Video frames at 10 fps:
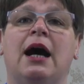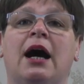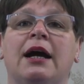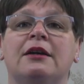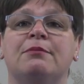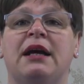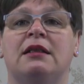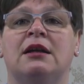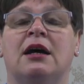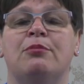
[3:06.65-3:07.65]
I admit
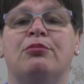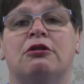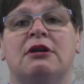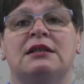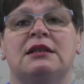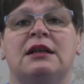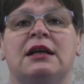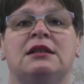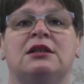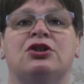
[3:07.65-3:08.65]
that I
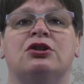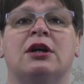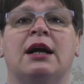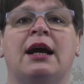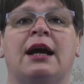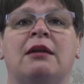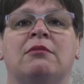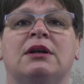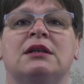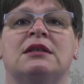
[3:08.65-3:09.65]
procrastinated at trying again
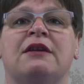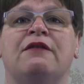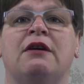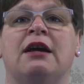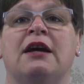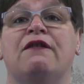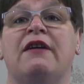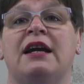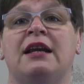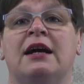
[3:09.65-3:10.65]
because I felt like a
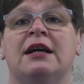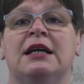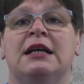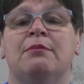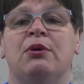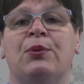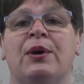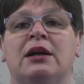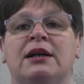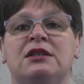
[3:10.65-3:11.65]
failure. But
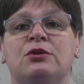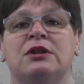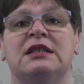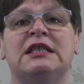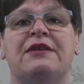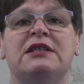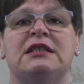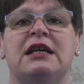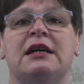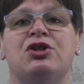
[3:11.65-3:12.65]
when I saw the
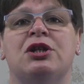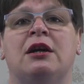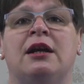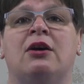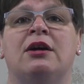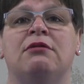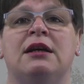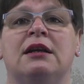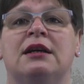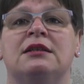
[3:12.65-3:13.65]
7-step journey, I
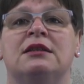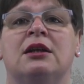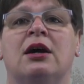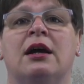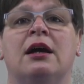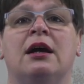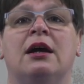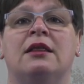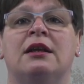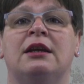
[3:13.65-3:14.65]
realized that
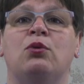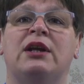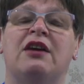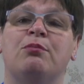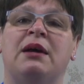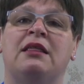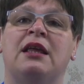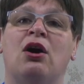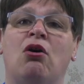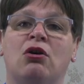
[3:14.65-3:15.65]
it would give me
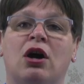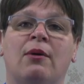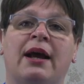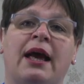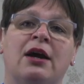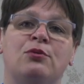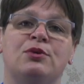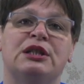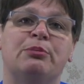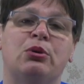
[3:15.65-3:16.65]
the ongoing help,
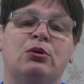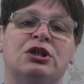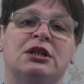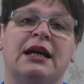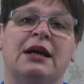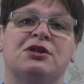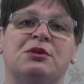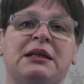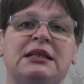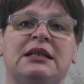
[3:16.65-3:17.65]
support, and
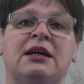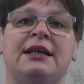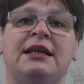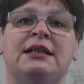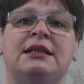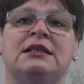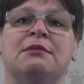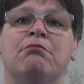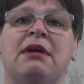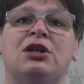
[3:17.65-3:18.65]
accountability I needed
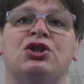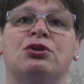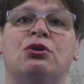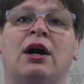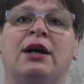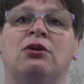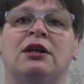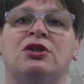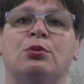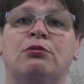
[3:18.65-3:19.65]
to make sure I got
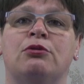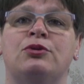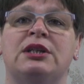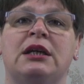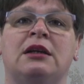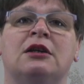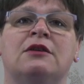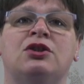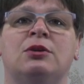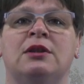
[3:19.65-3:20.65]
into a routine
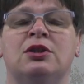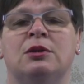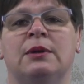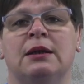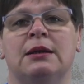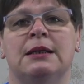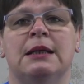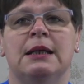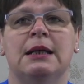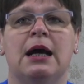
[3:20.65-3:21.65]
of doing the doing.
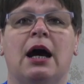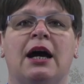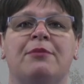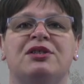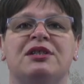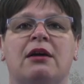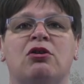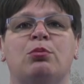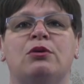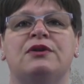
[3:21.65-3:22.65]
I'm
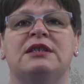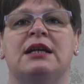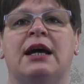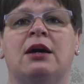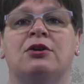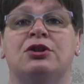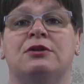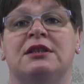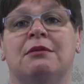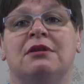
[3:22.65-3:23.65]
terrible for saying I'll do
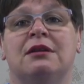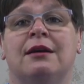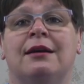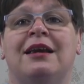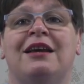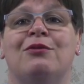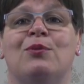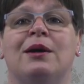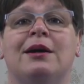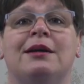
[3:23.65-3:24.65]
something. And even
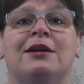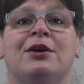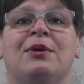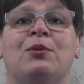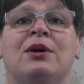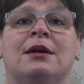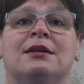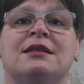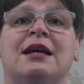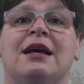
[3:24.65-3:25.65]
when I know it
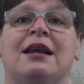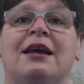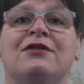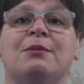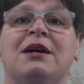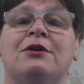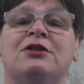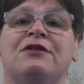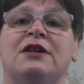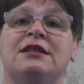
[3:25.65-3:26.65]
works, left to my own
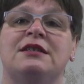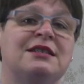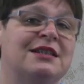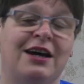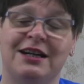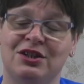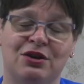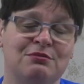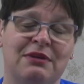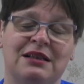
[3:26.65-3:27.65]
devices, I
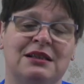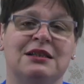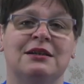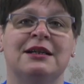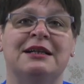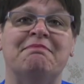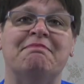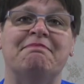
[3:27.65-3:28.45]
don't make the time.